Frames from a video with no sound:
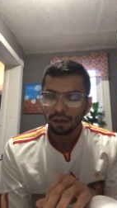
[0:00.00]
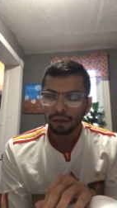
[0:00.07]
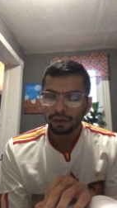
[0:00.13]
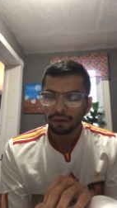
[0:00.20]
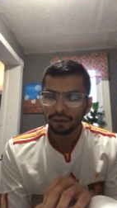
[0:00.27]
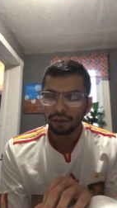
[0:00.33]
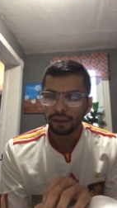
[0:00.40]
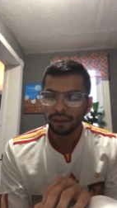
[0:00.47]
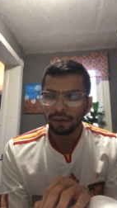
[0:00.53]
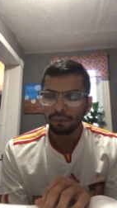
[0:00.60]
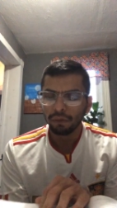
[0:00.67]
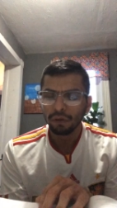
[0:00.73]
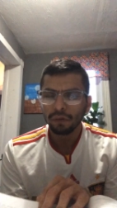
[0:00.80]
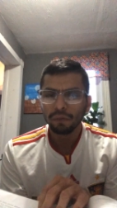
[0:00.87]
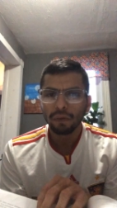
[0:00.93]
The
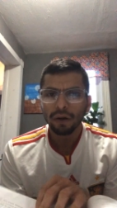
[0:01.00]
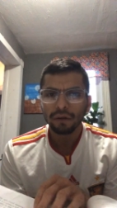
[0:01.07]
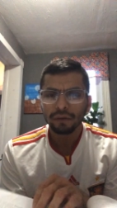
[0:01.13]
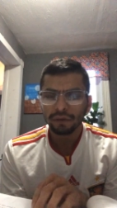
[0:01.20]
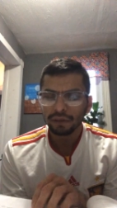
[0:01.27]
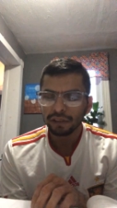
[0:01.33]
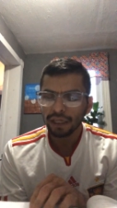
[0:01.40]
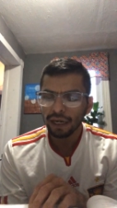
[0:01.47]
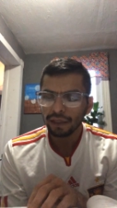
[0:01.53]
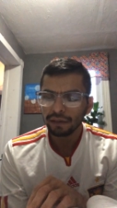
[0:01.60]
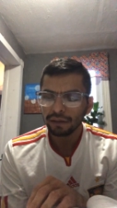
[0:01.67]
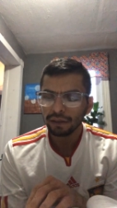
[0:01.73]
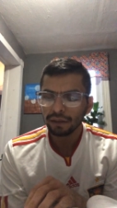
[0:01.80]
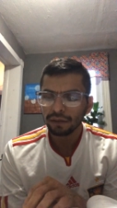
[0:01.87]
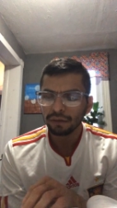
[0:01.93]
Blue Button
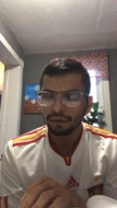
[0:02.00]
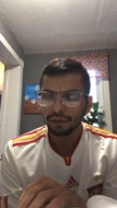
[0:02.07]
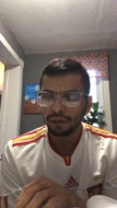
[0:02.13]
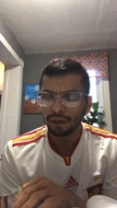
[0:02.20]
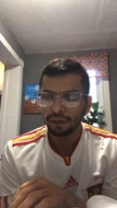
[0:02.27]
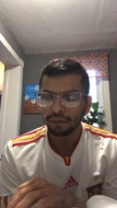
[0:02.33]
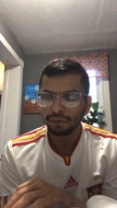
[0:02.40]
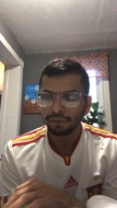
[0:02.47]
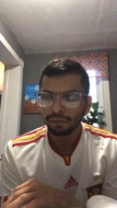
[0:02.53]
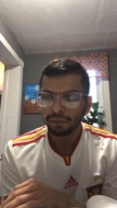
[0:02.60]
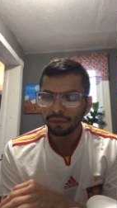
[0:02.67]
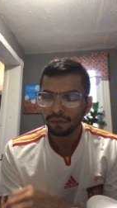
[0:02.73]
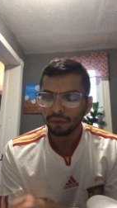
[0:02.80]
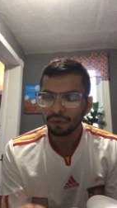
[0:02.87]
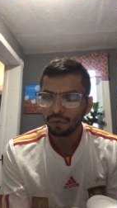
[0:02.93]
challenges
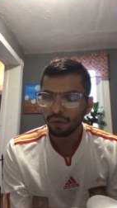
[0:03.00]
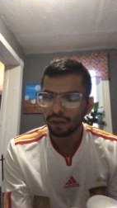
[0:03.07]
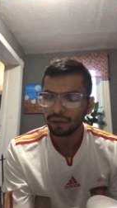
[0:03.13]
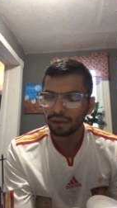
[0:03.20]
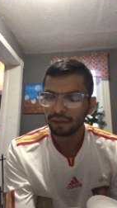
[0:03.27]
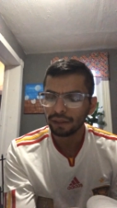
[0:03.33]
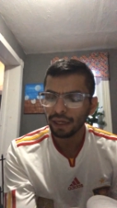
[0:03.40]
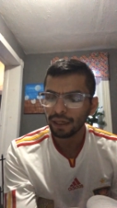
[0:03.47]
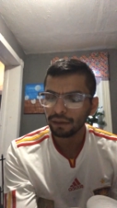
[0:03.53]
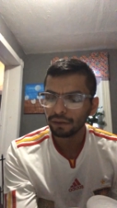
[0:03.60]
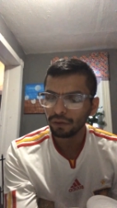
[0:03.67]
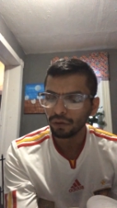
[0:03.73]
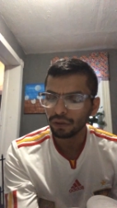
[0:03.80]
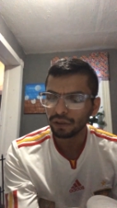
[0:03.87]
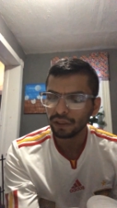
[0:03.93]
were designed
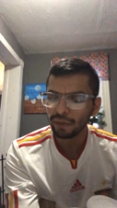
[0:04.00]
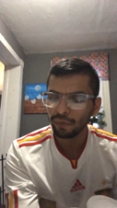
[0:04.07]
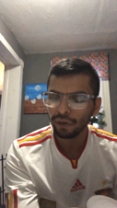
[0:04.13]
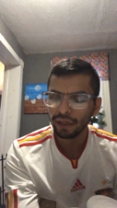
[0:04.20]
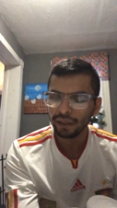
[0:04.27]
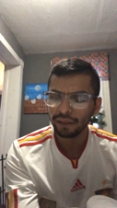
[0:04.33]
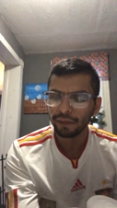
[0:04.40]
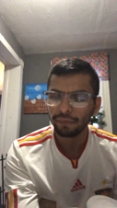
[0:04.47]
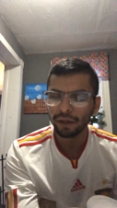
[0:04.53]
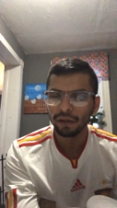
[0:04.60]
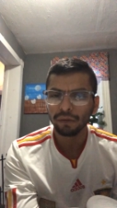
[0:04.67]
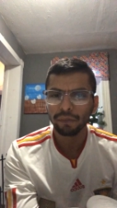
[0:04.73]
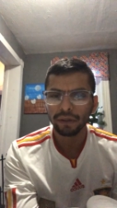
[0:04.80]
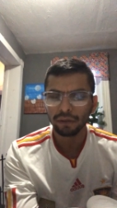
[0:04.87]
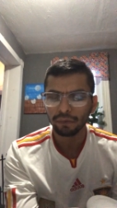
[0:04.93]
to stimulate
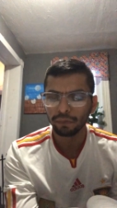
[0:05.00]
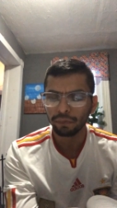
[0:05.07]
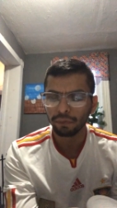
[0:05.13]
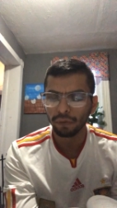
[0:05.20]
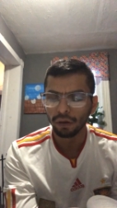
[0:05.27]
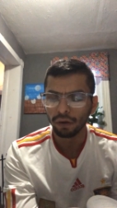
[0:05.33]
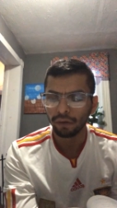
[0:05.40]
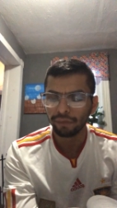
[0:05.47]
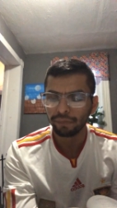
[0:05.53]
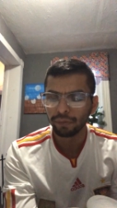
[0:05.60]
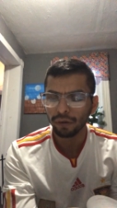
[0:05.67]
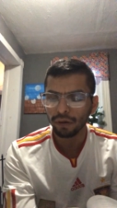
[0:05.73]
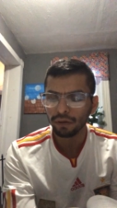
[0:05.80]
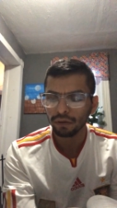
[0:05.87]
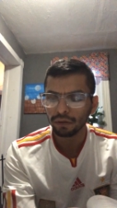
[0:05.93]
development of
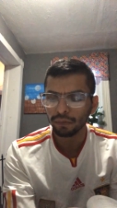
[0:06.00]
products